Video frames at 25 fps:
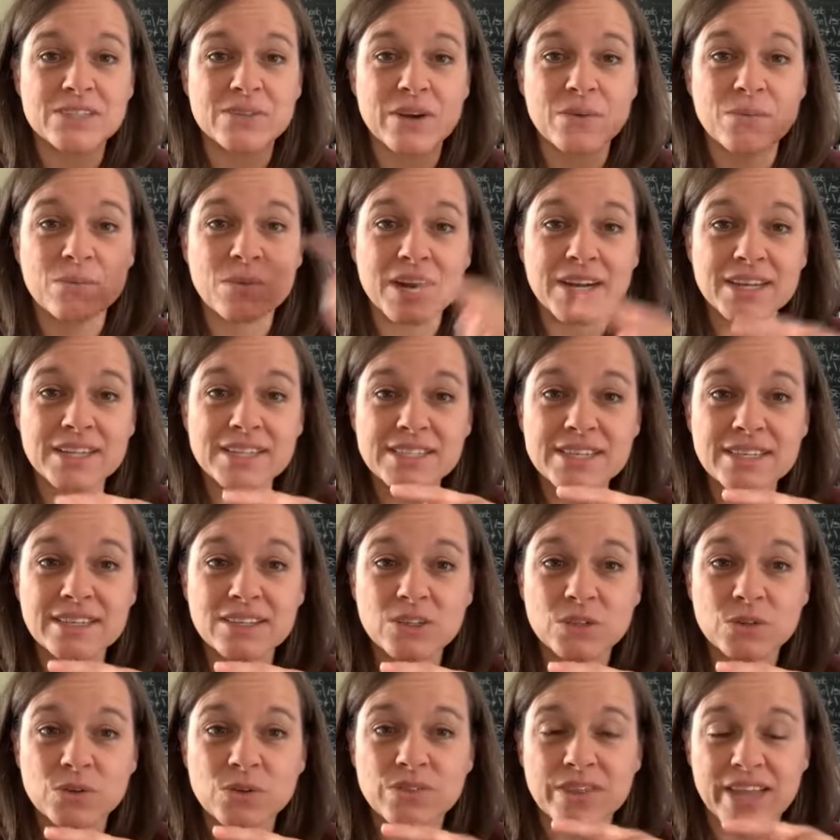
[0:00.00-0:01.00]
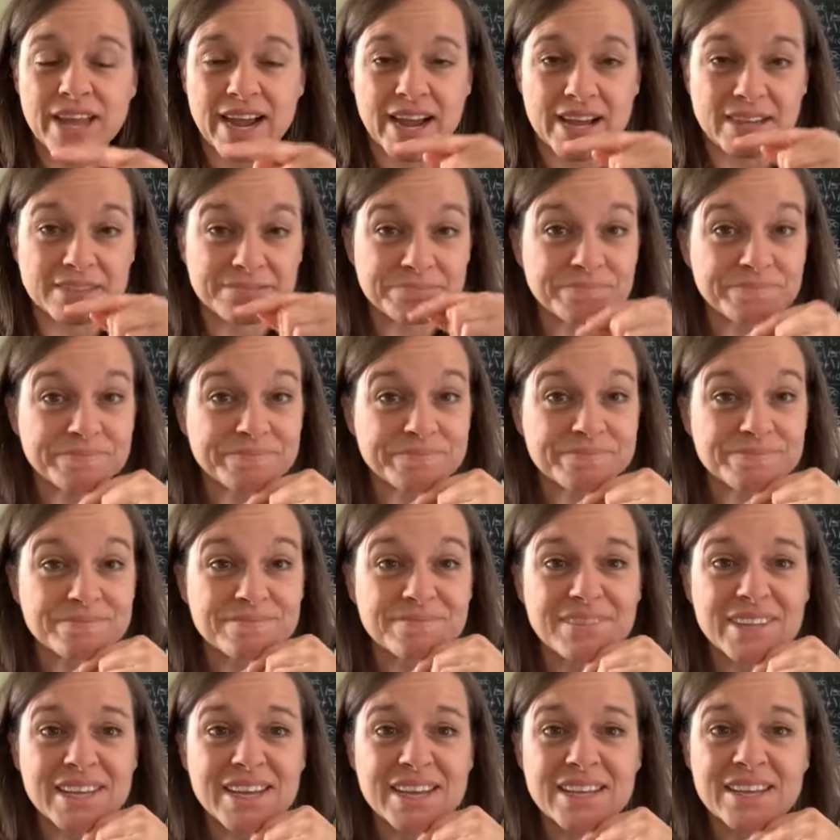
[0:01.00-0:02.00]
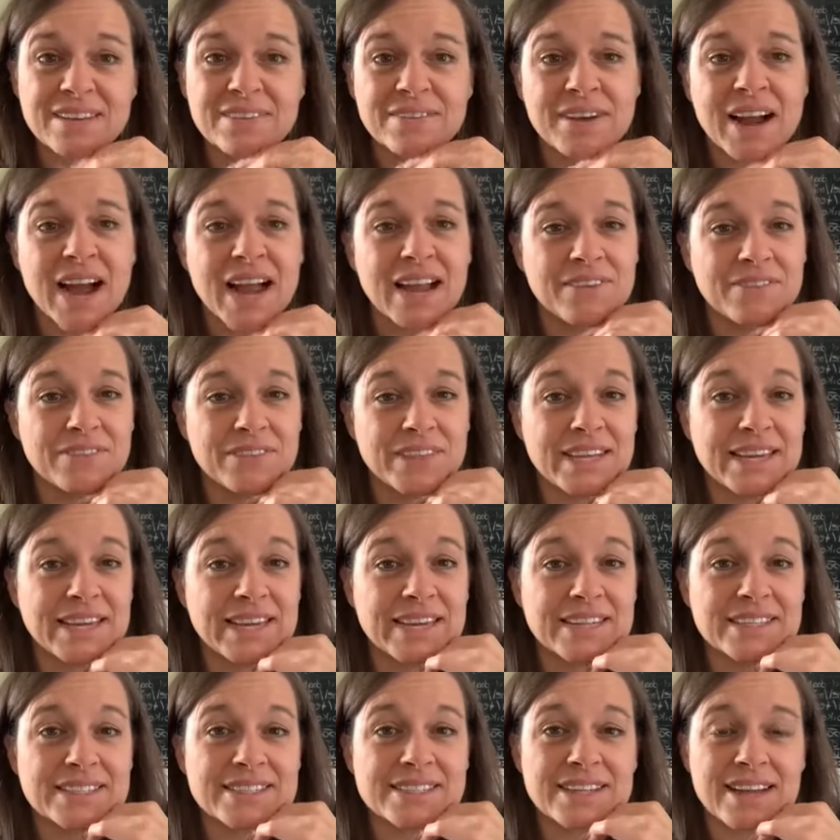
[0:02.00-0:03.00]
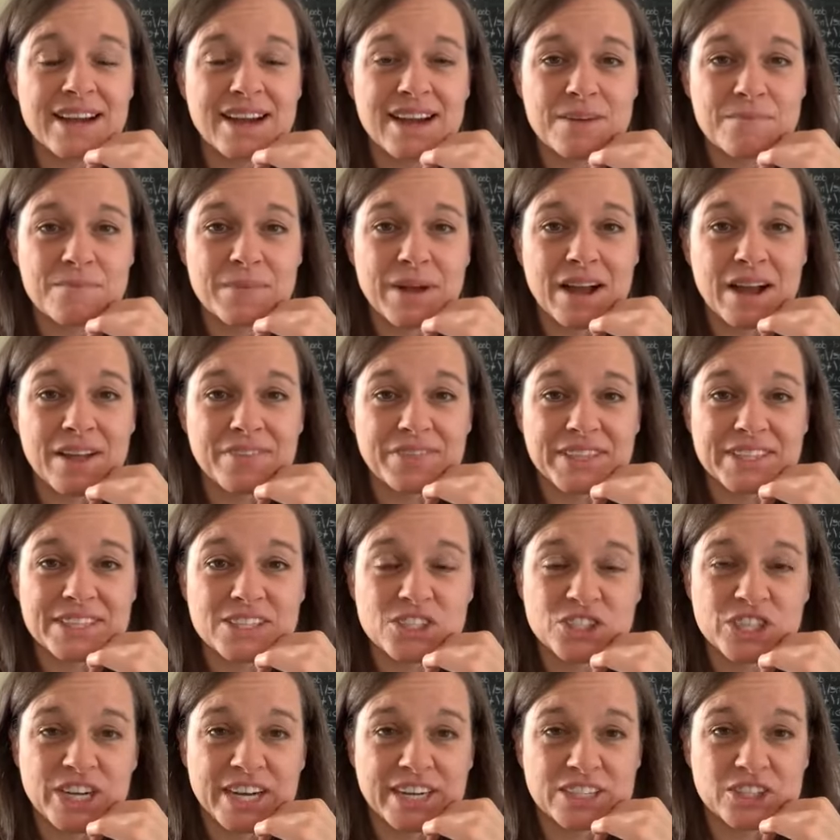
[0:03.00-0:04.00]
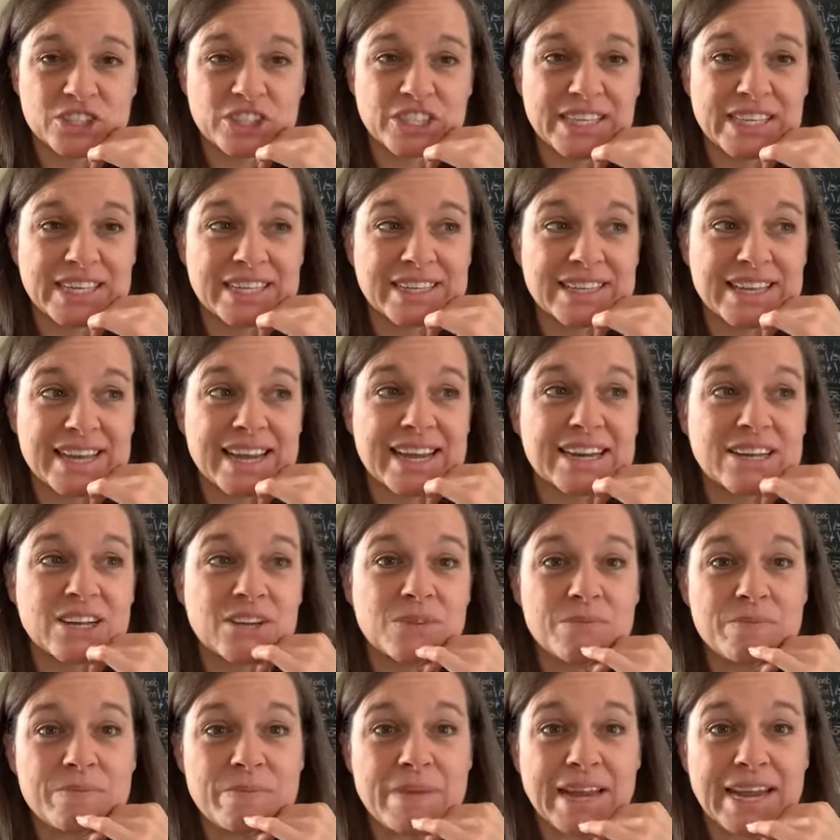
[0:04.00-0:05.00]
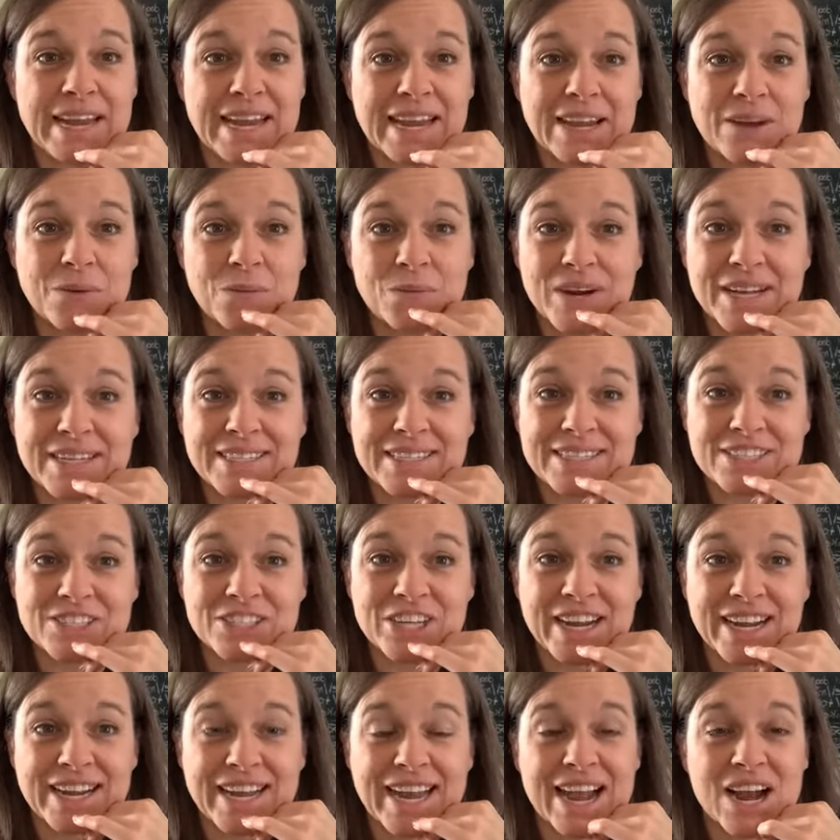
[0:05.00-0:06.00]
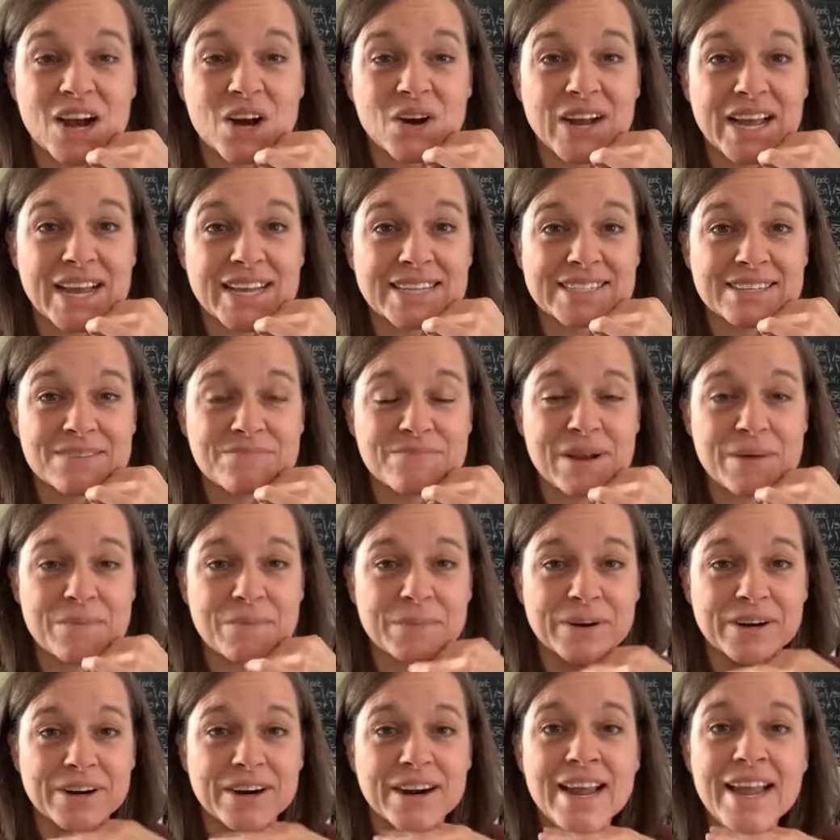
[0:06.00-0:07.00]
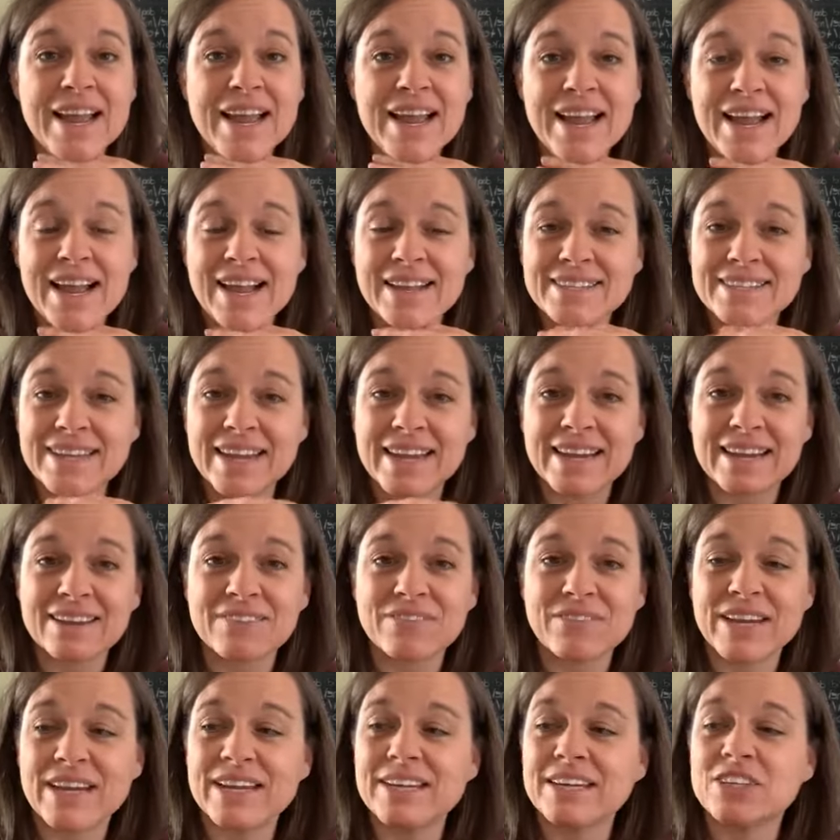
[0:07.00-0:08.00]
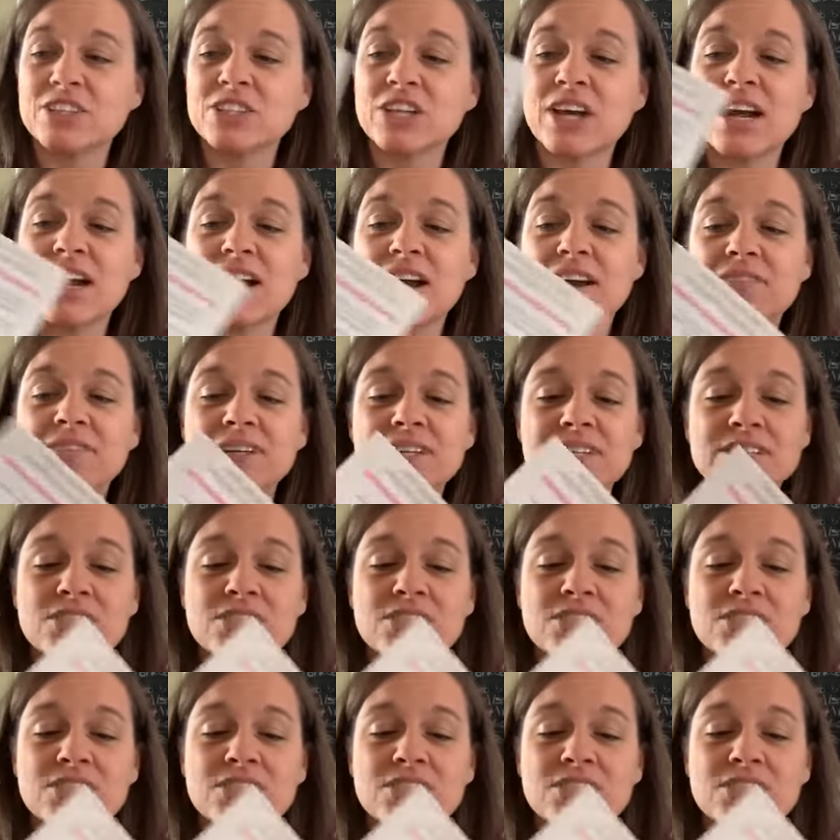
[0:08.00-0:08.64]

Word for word: So I wanted to include that in the five things um, on this check sheet that you may want to check out as a member and take advantage of.